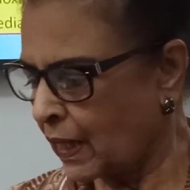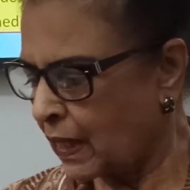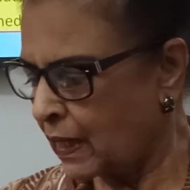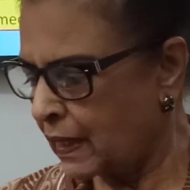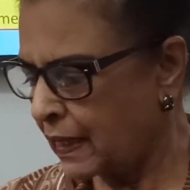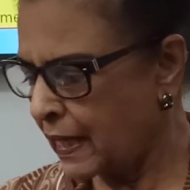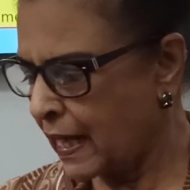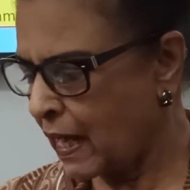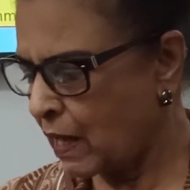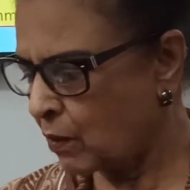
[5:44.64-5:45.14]

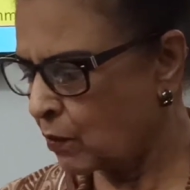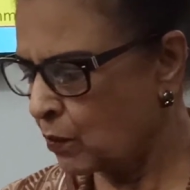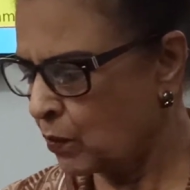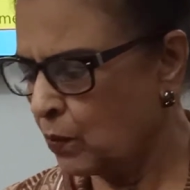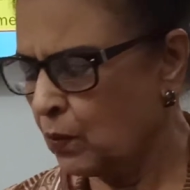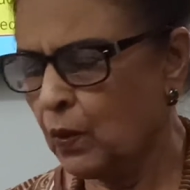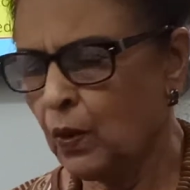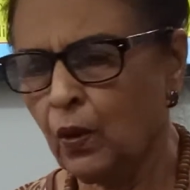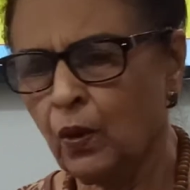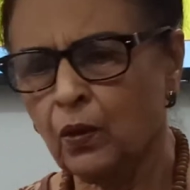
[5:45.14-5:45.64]
Now
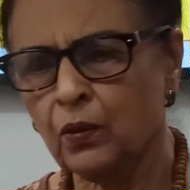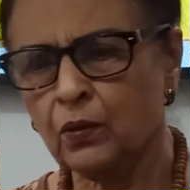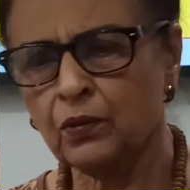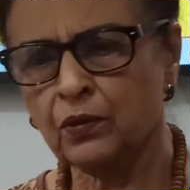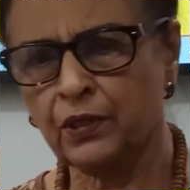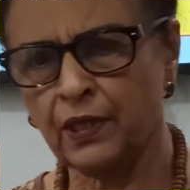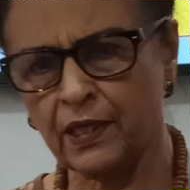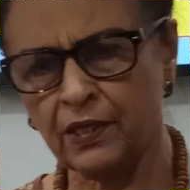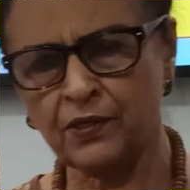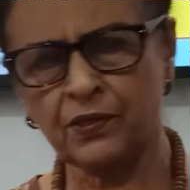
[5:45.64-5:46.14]

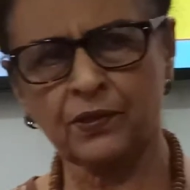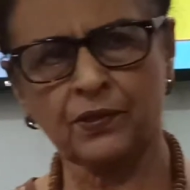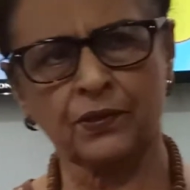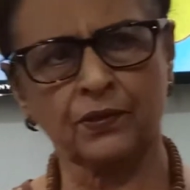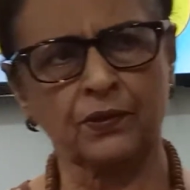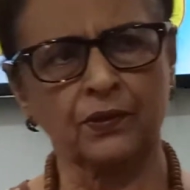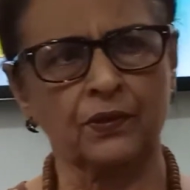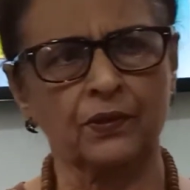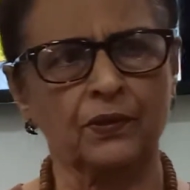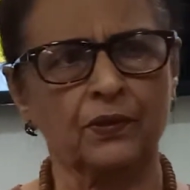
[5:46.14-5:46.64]
this
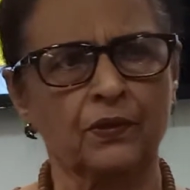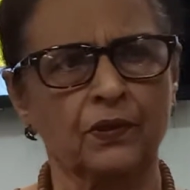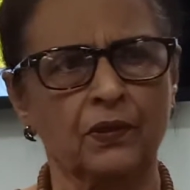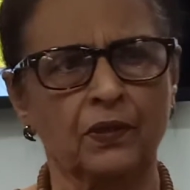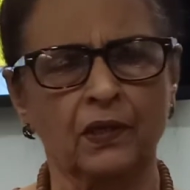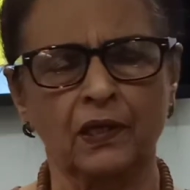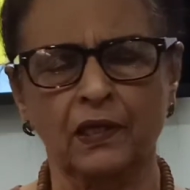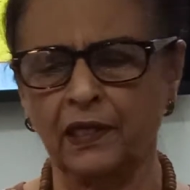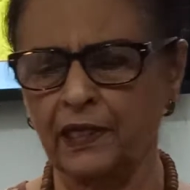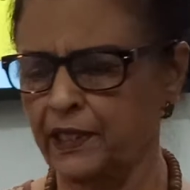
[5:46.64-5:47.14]

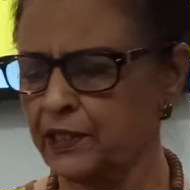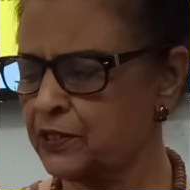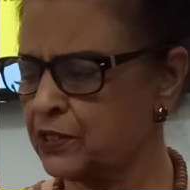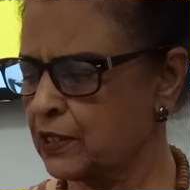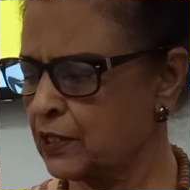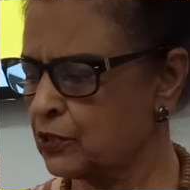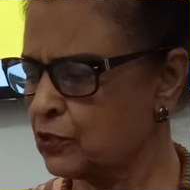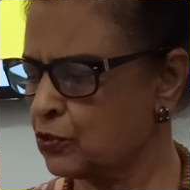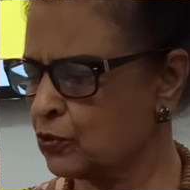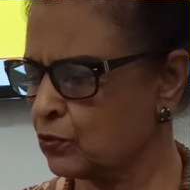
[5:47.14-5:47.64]
leads
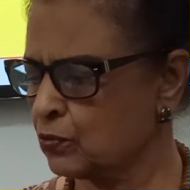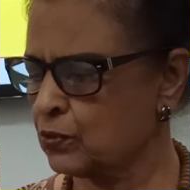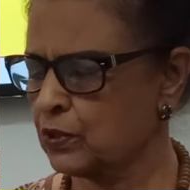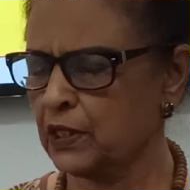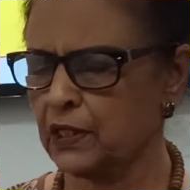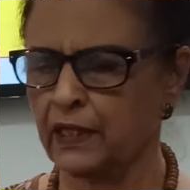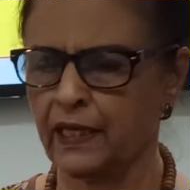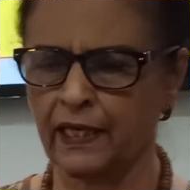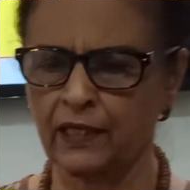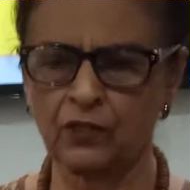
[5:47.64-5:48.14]
us to the
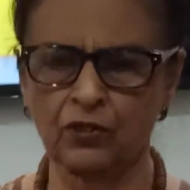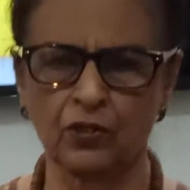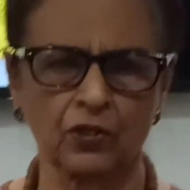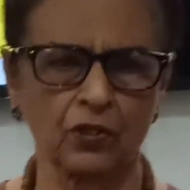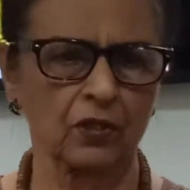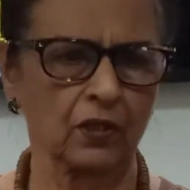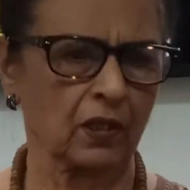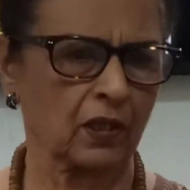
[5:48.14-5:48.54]
next